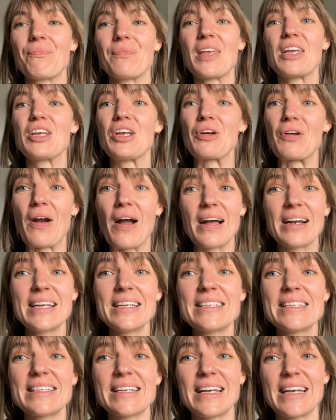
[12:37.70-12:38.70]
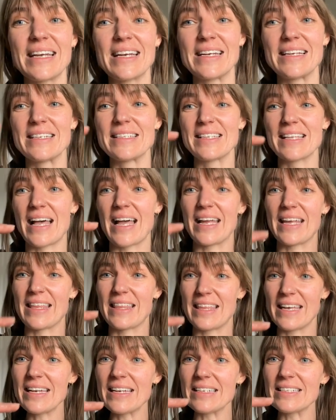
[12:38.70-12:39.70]
Uranus is like
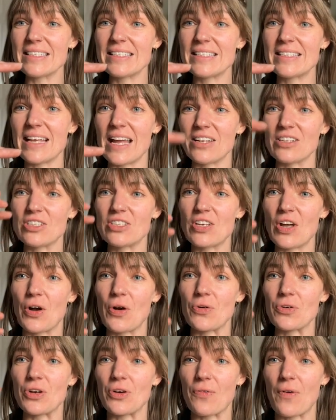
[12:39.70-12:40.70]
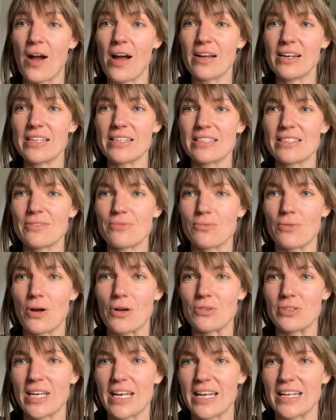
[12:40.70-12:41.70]
this, and so Uranus
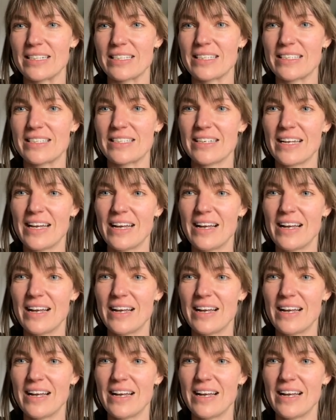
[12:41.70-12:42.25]
rotates,